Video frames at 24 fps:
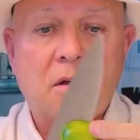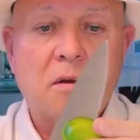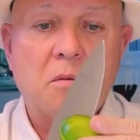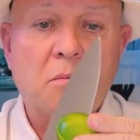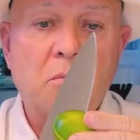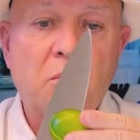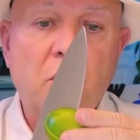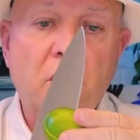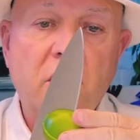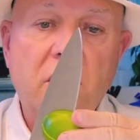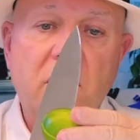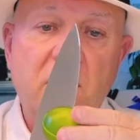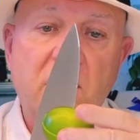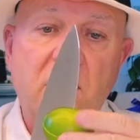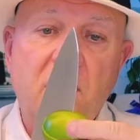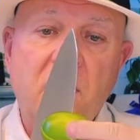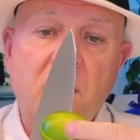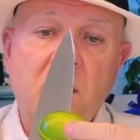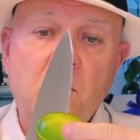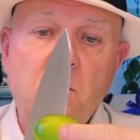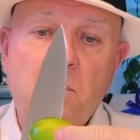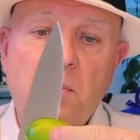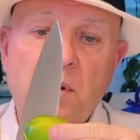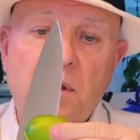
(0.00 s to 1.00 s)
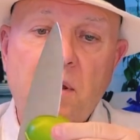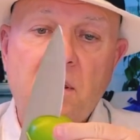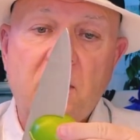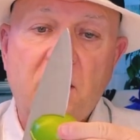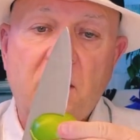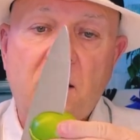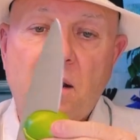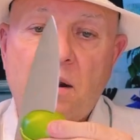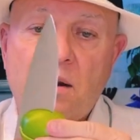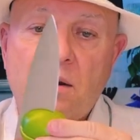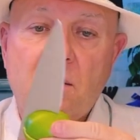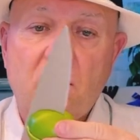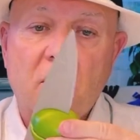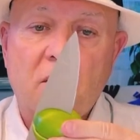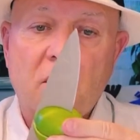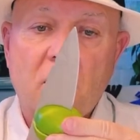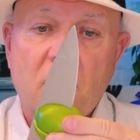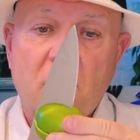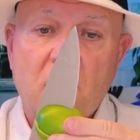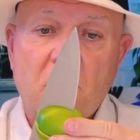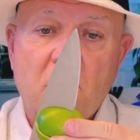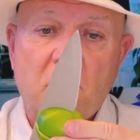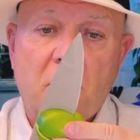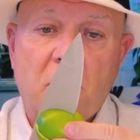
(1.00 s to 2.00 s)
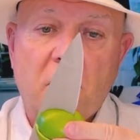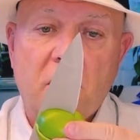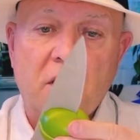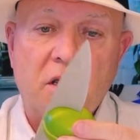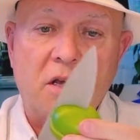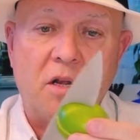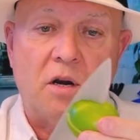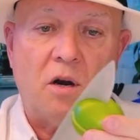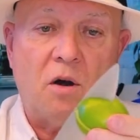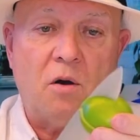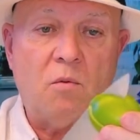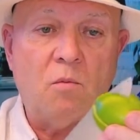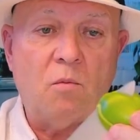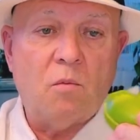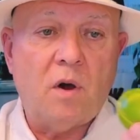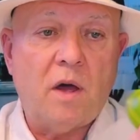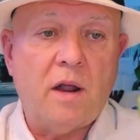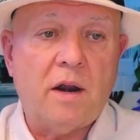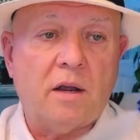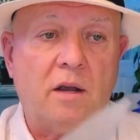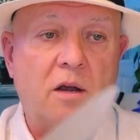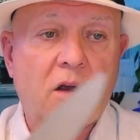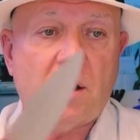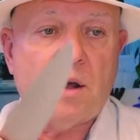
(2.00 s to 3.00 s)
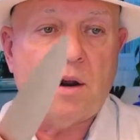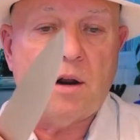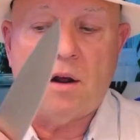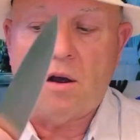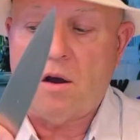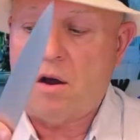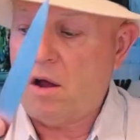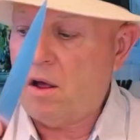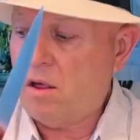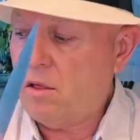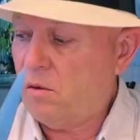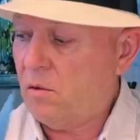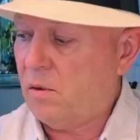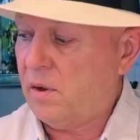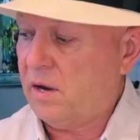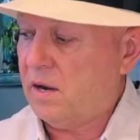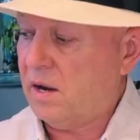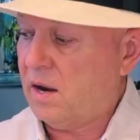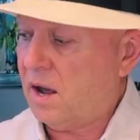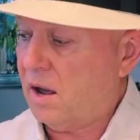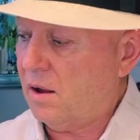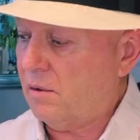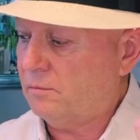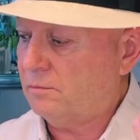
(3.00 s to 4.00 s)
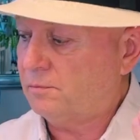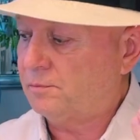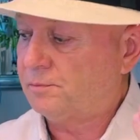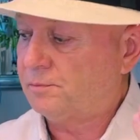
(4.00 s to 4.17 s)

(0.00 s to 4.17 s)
Pretty deep in there, but you don't want to cut it all the way down,